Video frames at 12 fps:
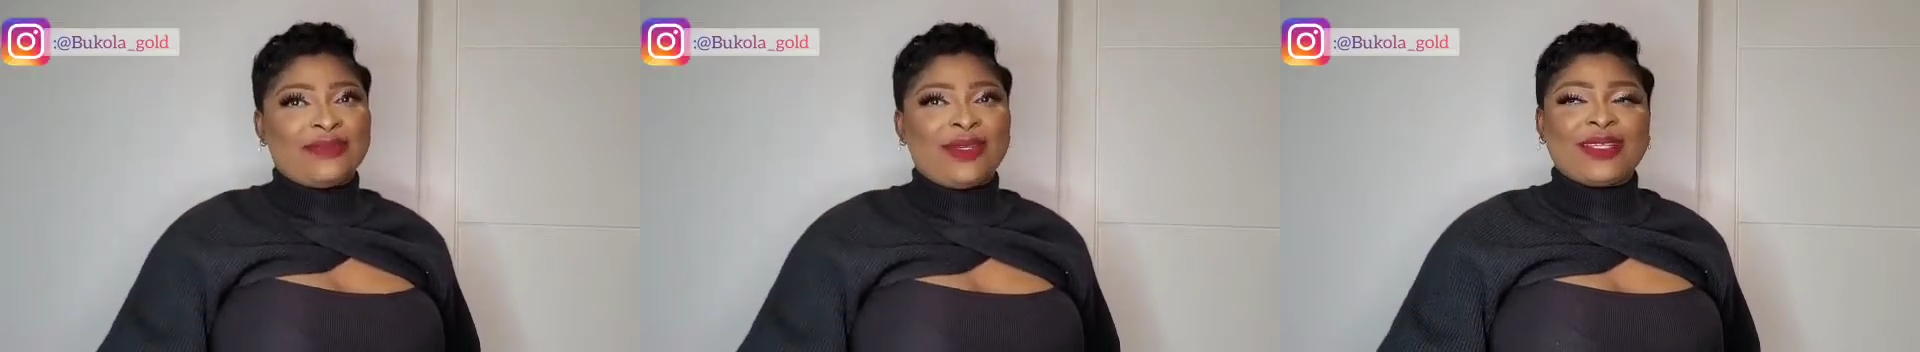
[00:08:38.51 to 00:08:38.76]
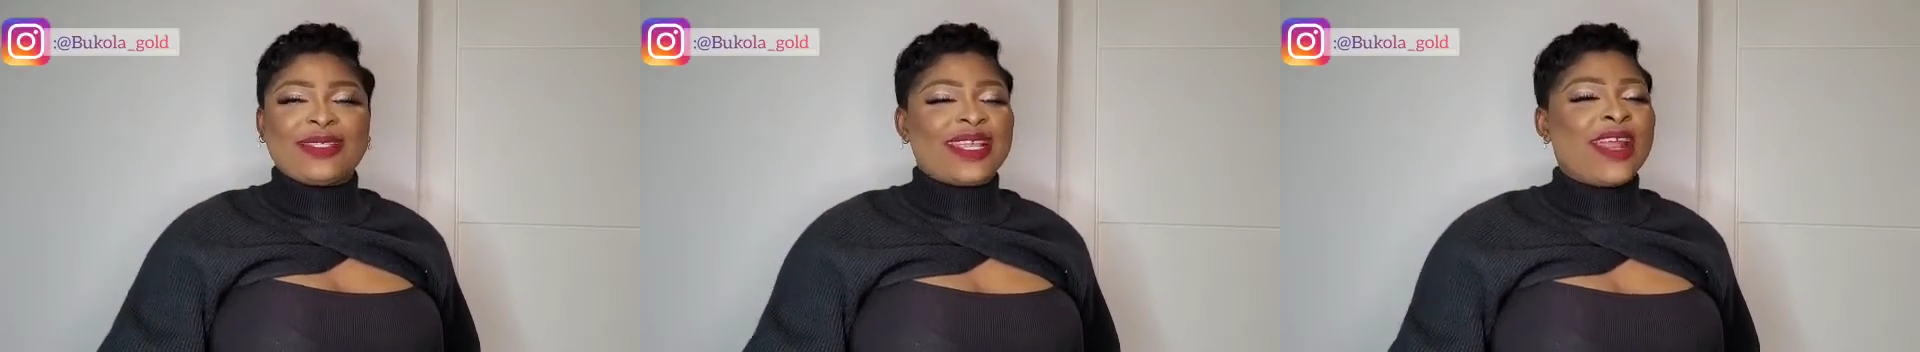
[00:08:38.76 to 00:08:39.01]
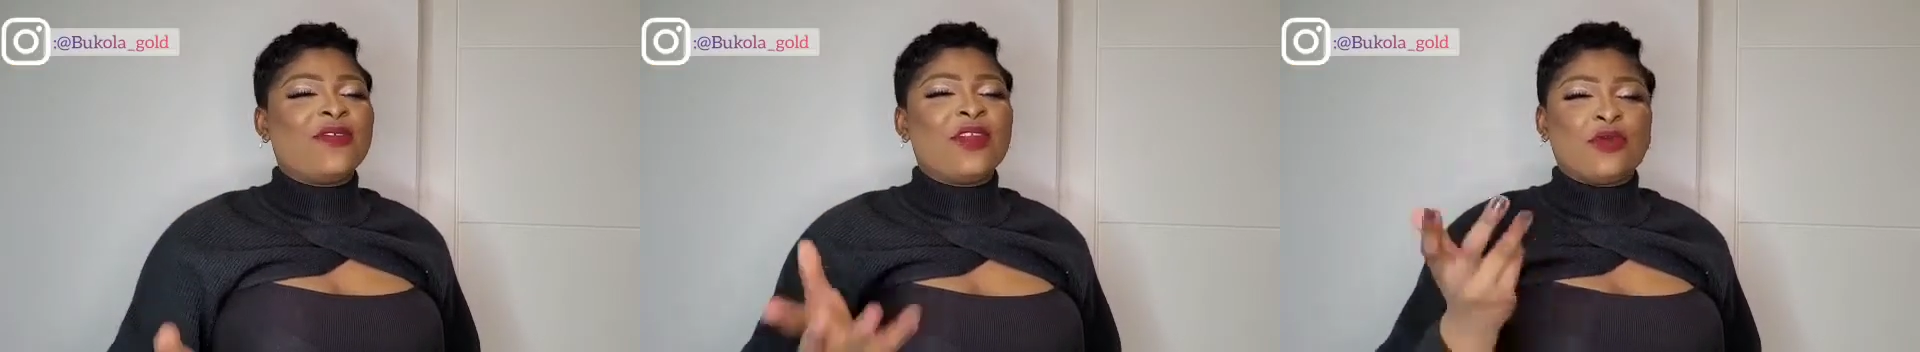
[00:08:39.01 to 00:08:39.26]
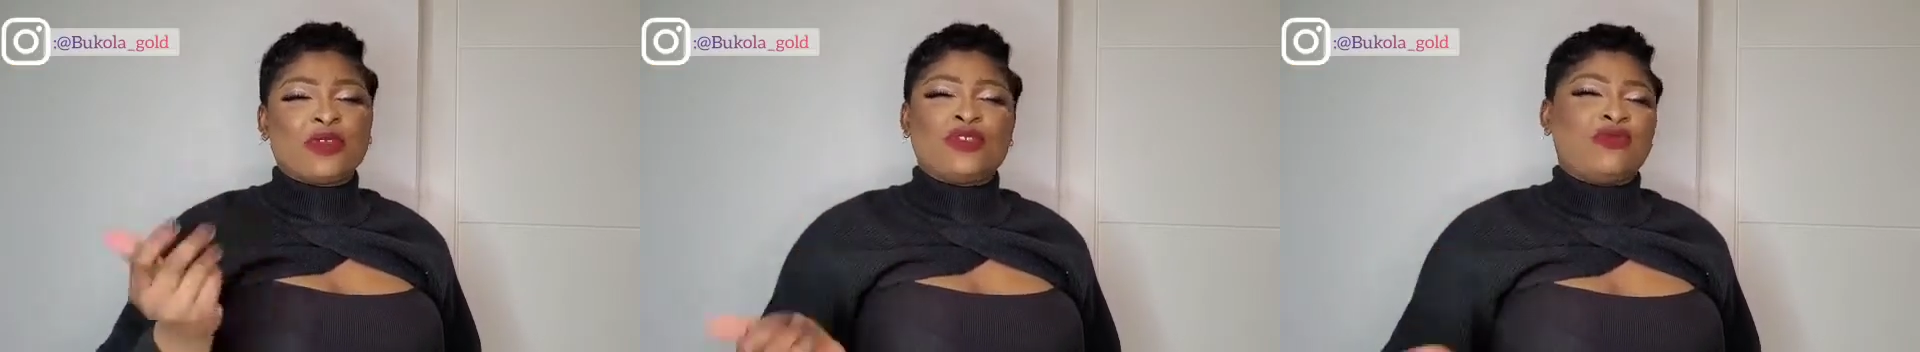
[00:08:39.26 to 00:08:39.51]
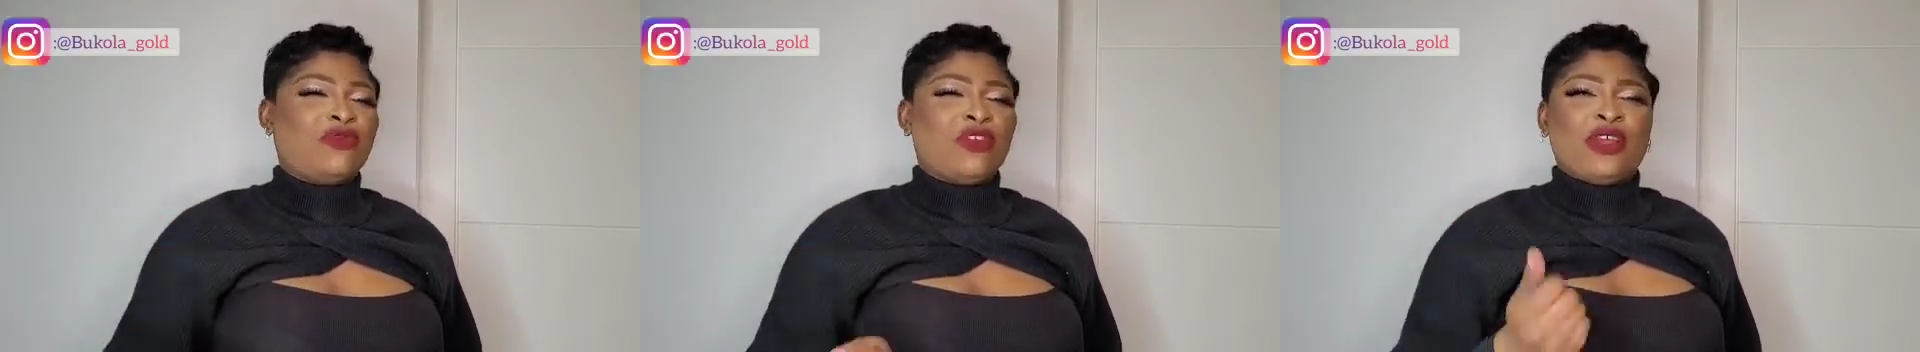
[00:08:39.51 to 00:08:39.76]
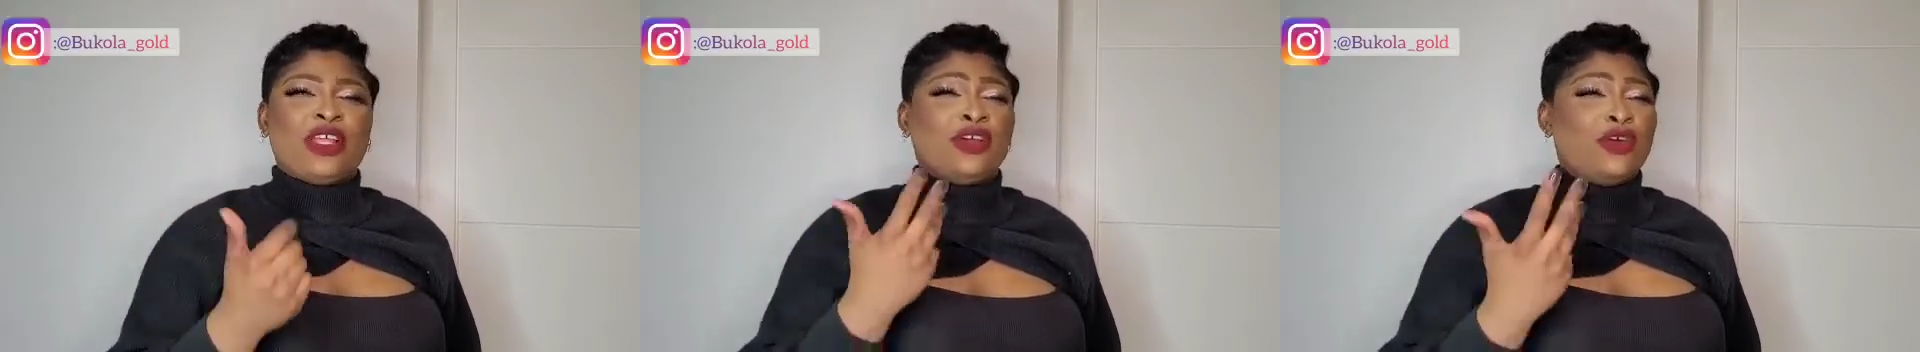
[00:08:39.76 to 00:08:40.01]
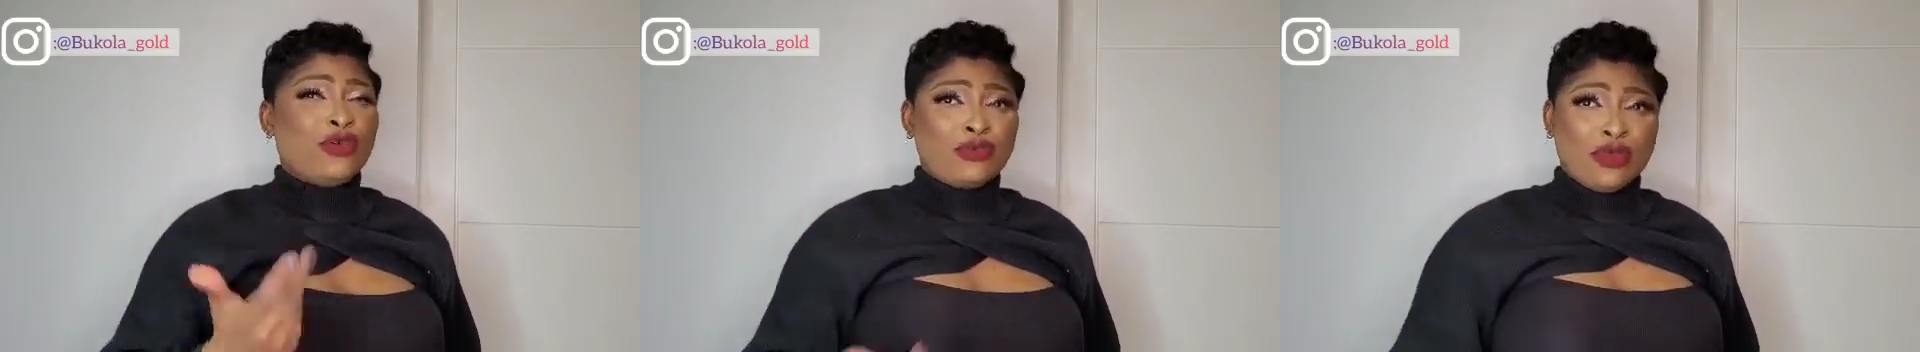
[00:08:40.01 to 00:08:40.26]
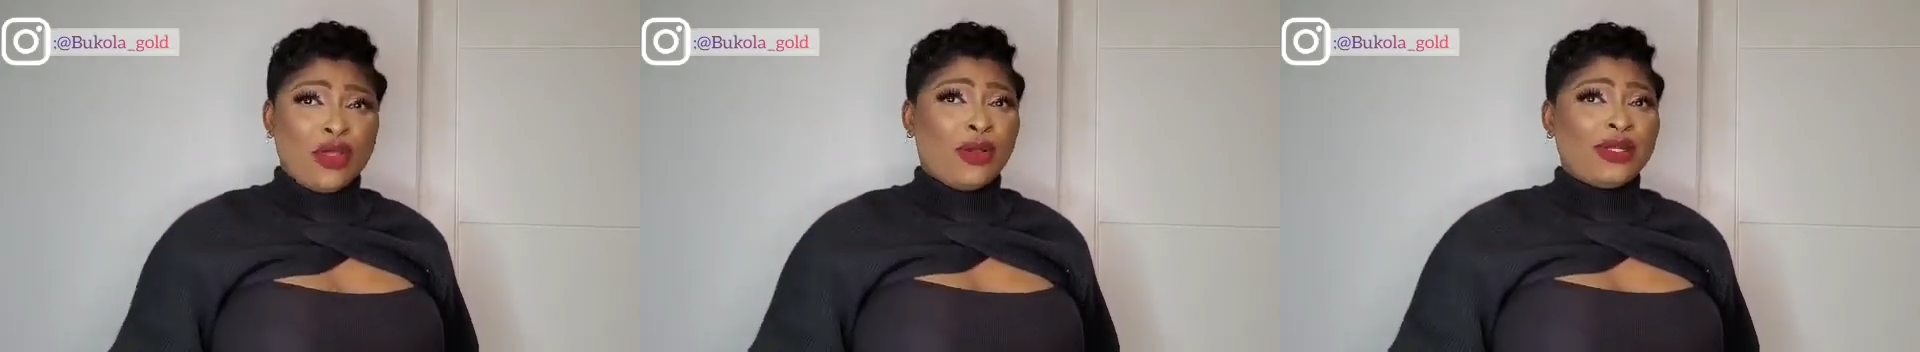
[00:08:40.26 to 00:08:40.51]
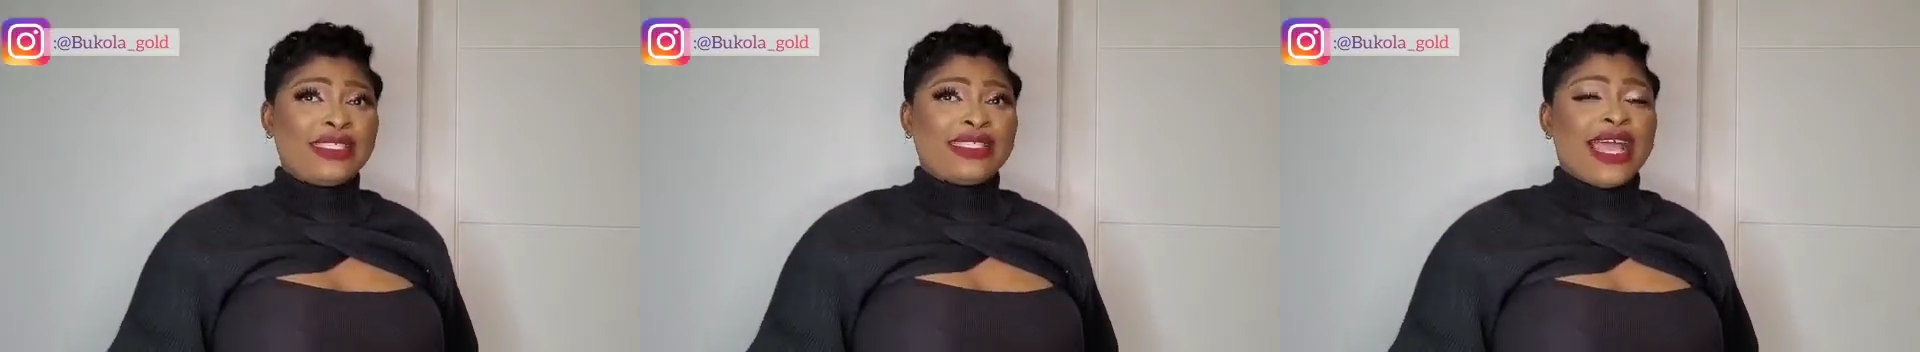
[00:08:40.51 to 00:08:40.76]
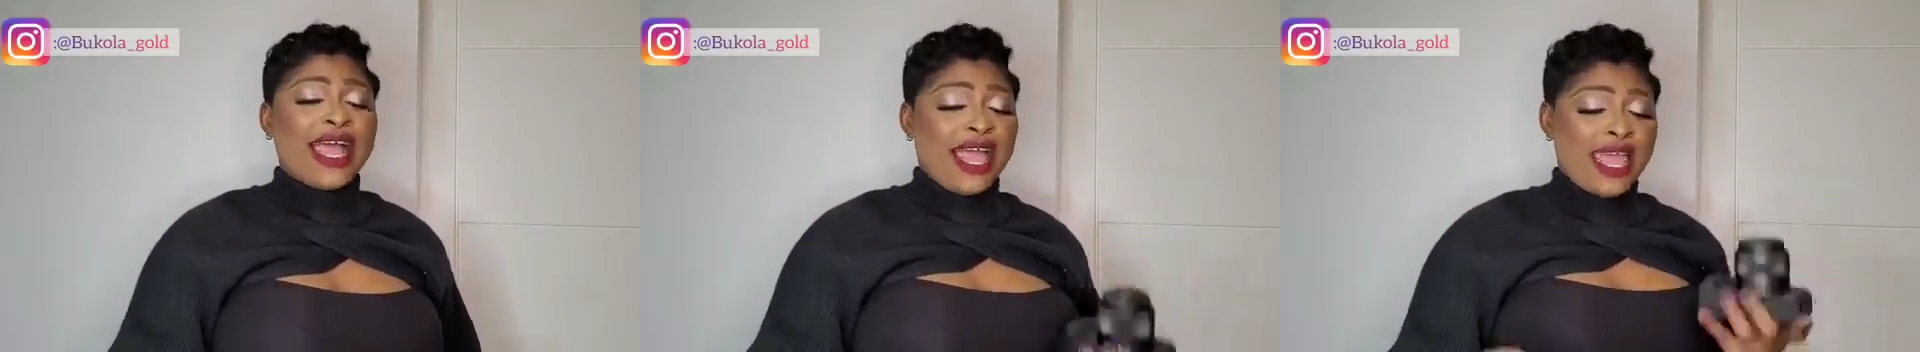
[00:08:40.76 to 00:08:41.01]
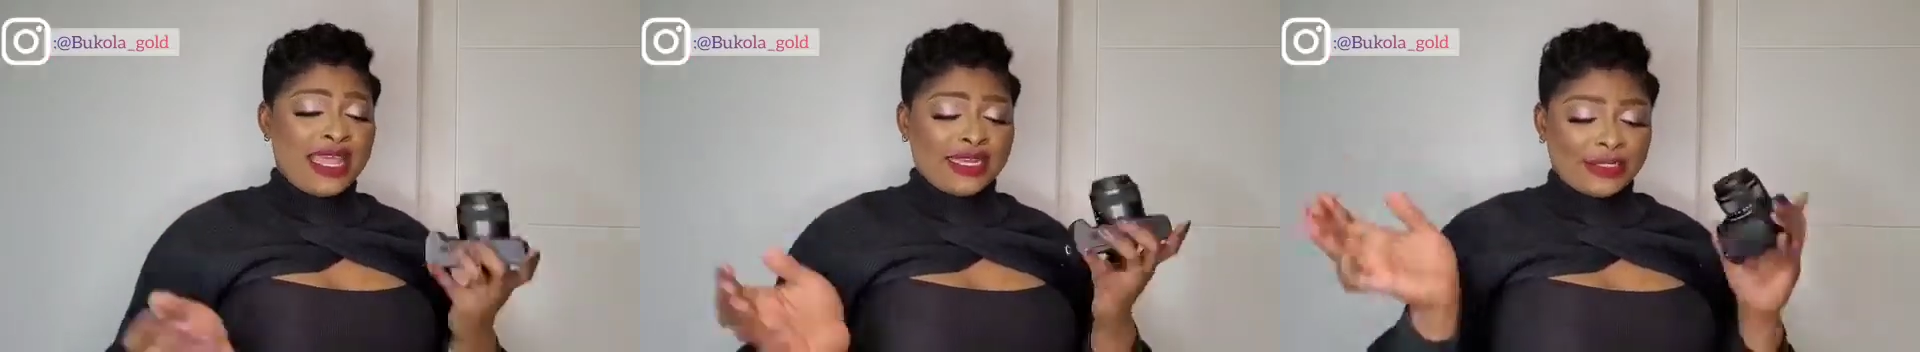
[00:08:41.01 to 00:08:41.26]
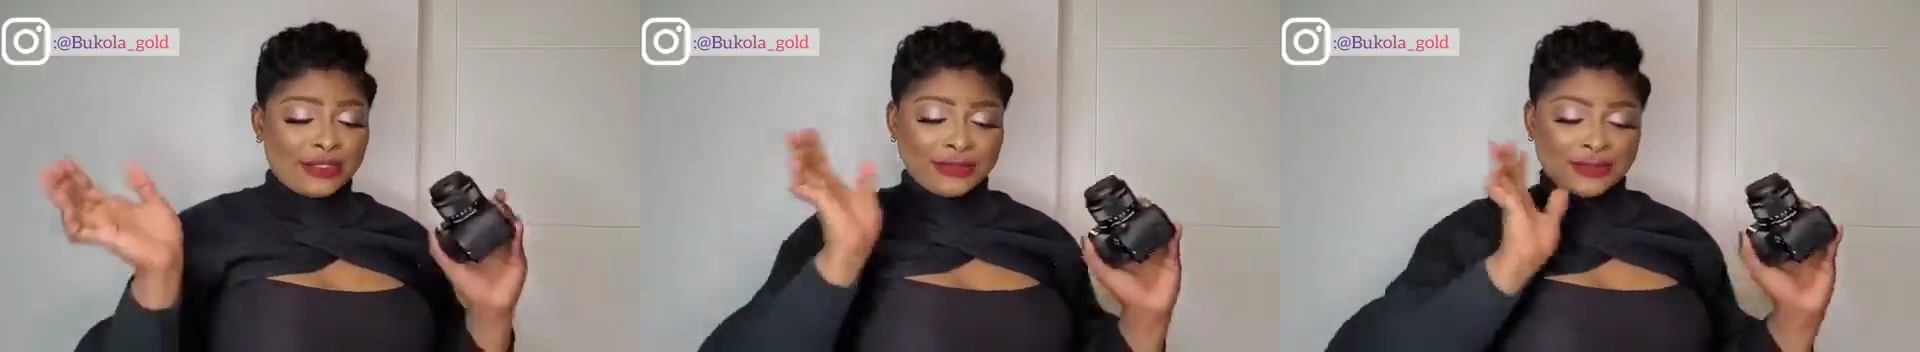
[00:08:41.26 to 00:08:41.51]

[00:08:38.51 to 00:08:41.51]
because I really want to vlog a whole lot, and